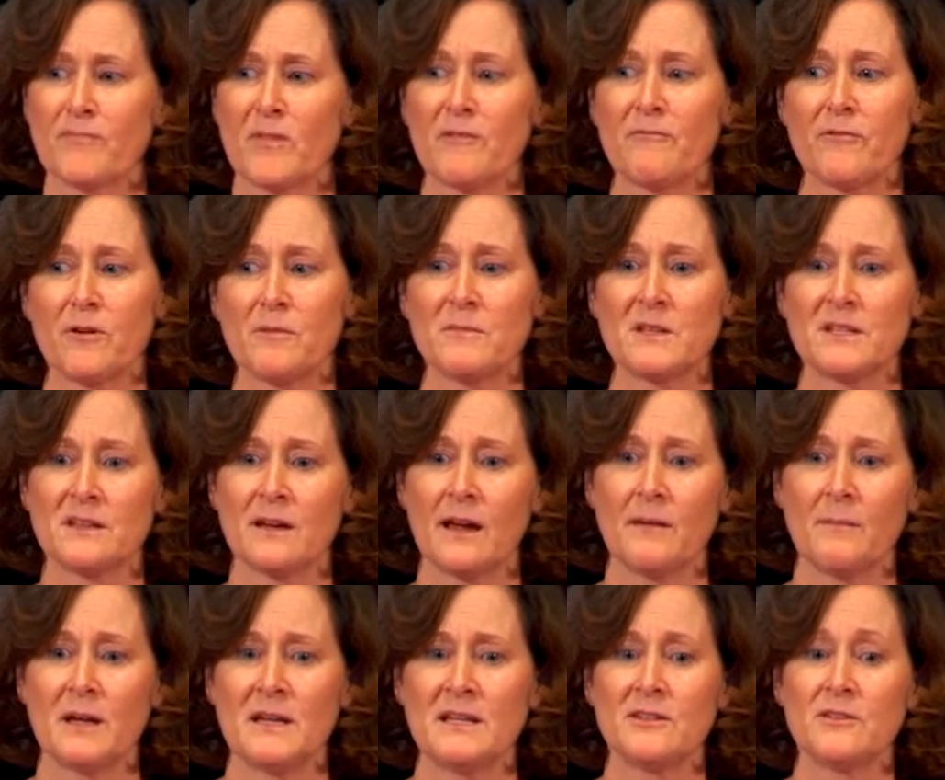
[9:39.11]
from the
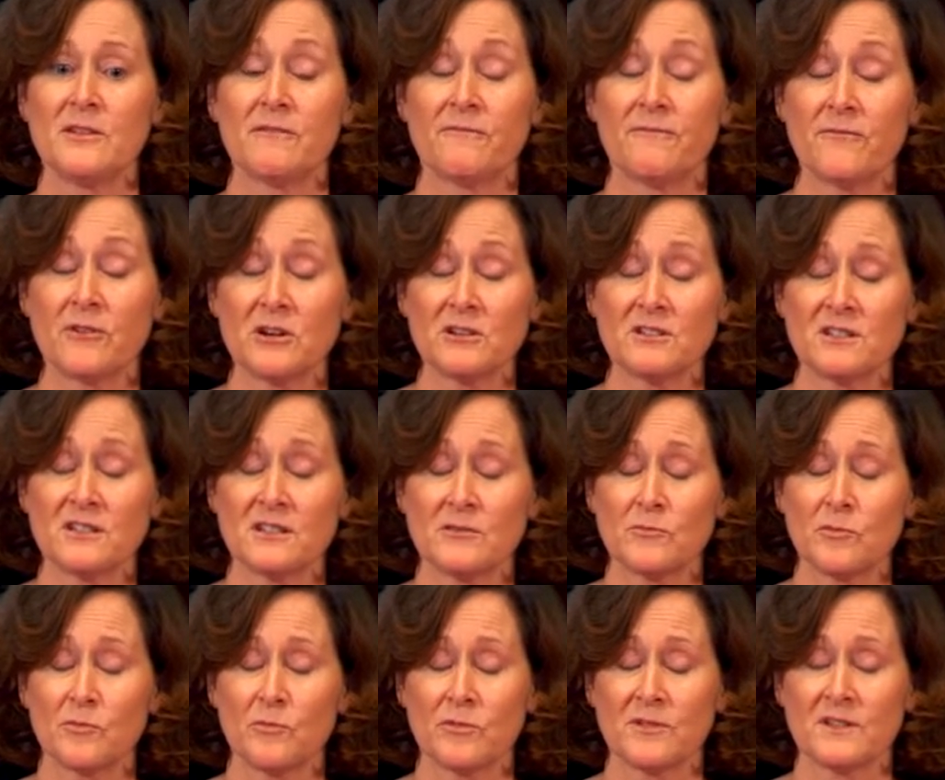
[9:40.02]
time I did the first
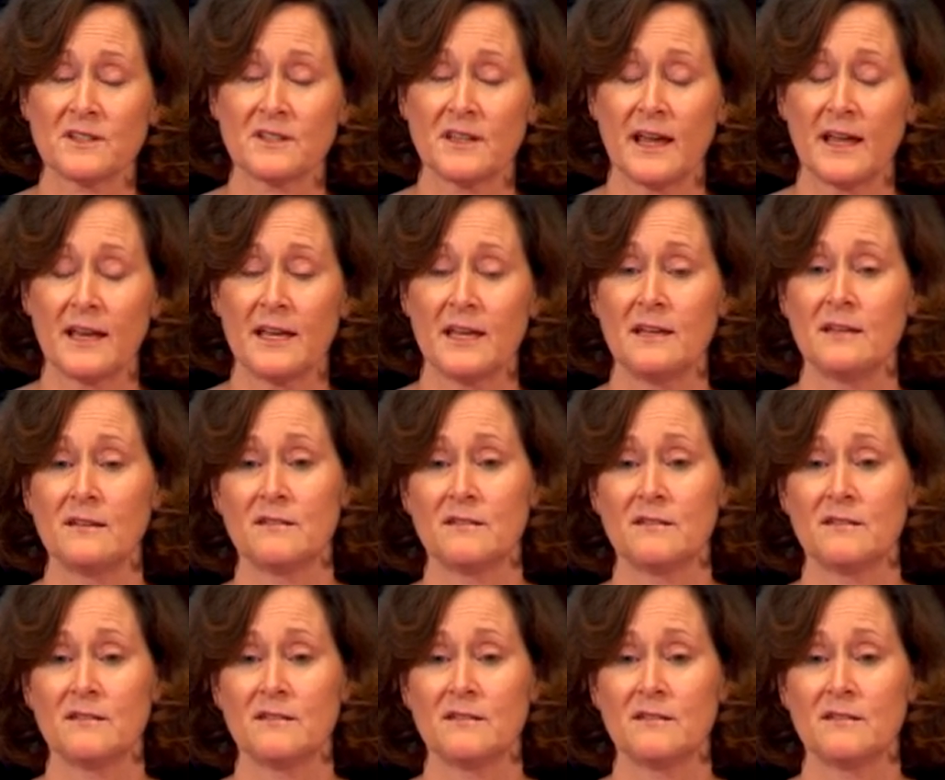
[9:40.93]
study